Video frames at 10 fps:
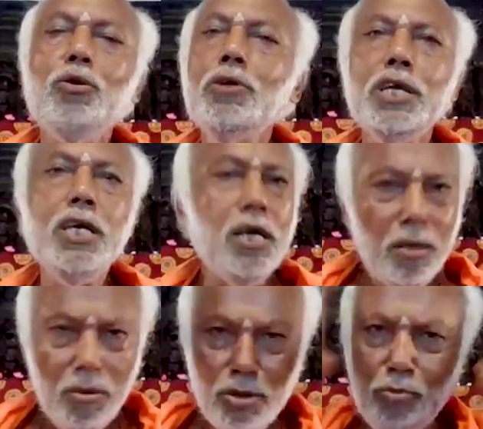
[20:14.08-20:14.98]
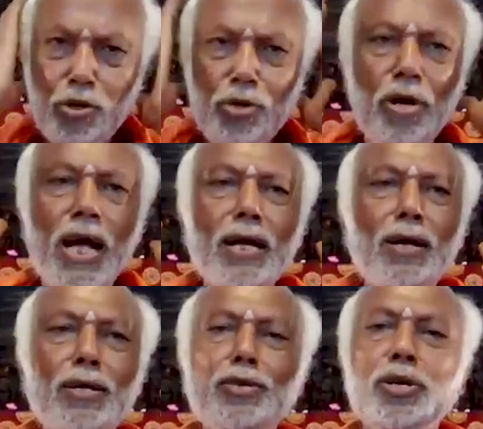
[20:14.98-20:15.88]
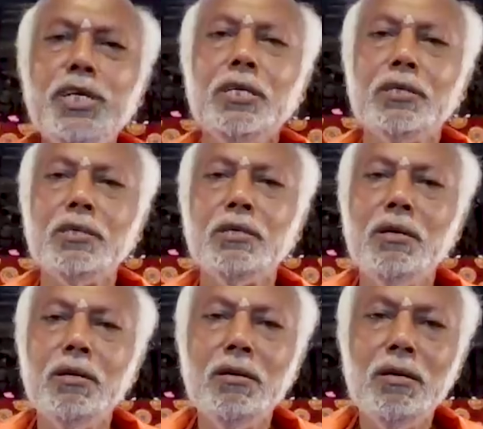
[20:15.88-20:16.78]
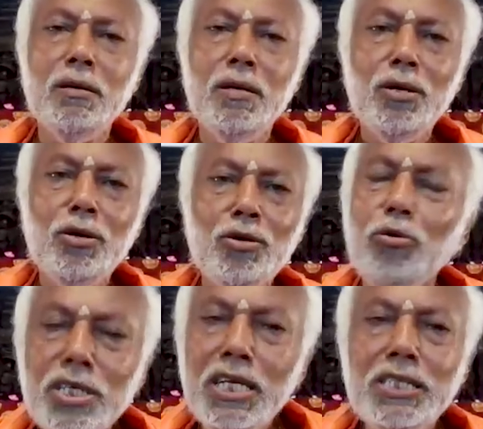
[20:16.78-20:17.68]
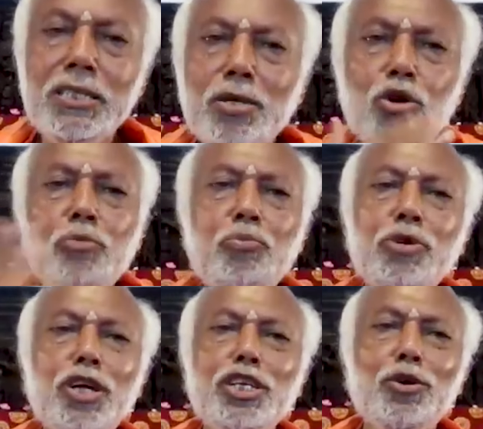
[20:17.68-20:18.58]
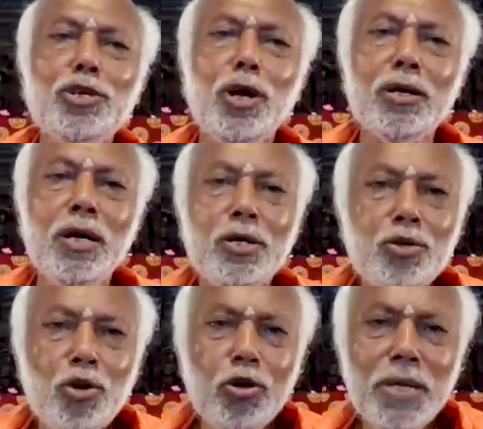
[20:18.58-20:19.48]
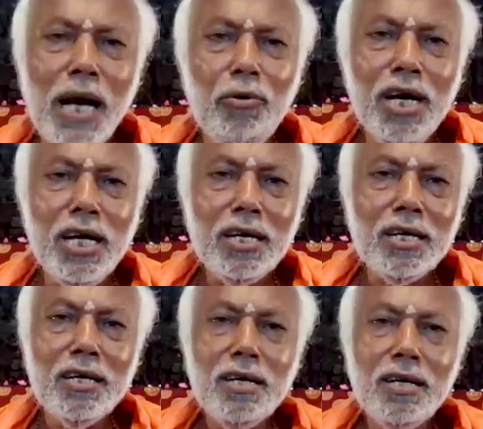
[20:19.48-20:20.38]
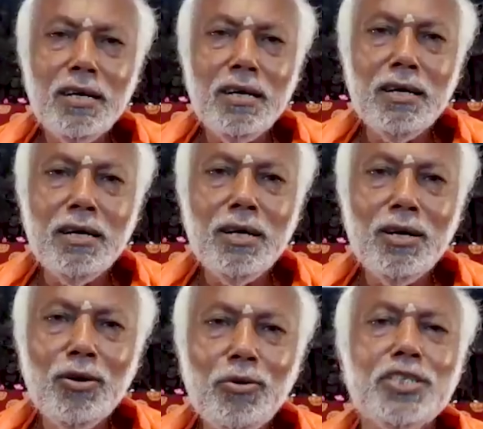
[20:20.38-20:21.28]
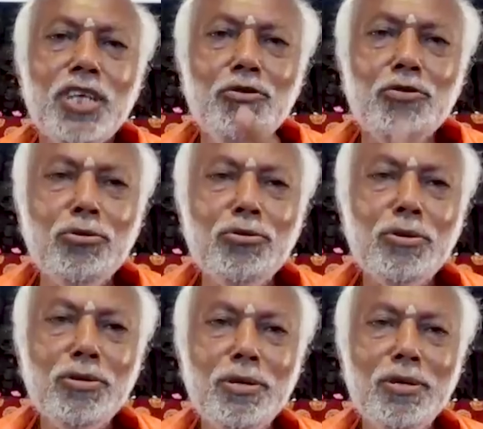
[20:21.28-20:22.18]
Don't hear, you put your hand on your ears. Don't taste, don't put on your tongue. Don't be aware. What shall you do?